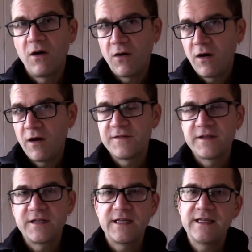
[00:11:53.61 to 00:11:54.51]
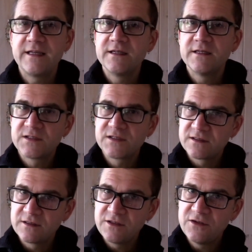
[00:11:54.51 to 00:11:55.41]
often is
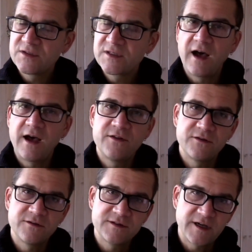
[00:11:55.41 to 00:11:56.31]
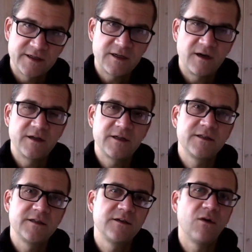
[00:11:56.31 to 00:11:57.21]
used either
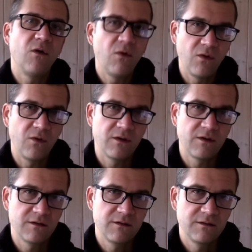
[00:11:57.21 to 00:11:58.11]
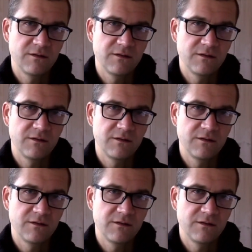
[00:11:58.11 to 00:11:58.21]
diatonically or